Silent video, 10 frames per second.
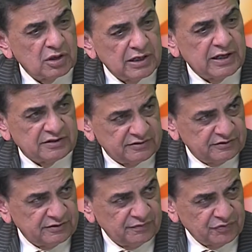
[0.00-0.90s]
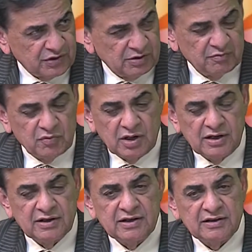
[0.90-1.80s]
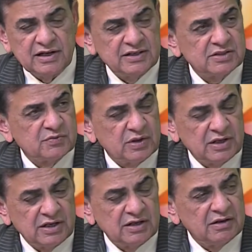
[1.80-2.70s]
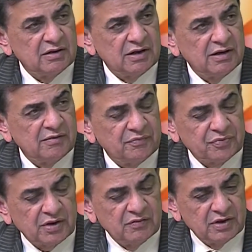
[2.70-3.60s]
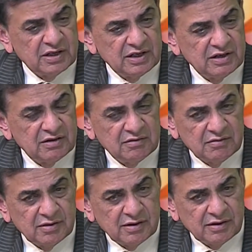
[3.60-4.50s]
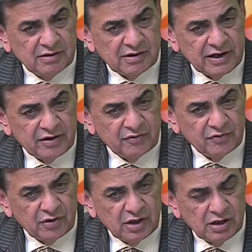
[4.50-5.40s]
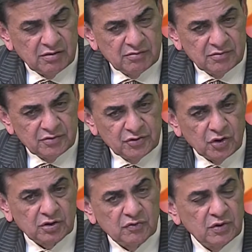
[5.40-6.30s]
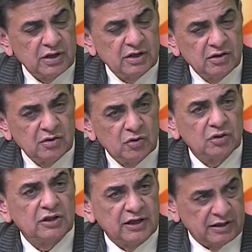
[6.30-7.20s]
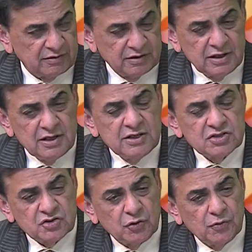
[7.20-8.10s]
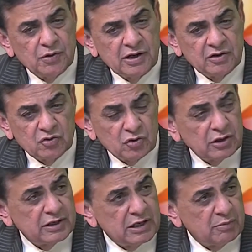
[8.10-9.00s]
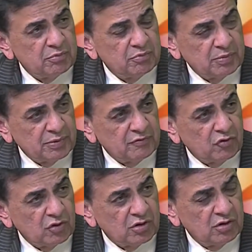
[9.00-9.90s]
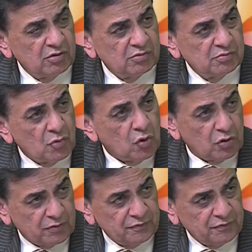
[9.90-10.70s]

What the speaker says: less, and that is very, very kind of not very good thing. So, in rural area, people vote more,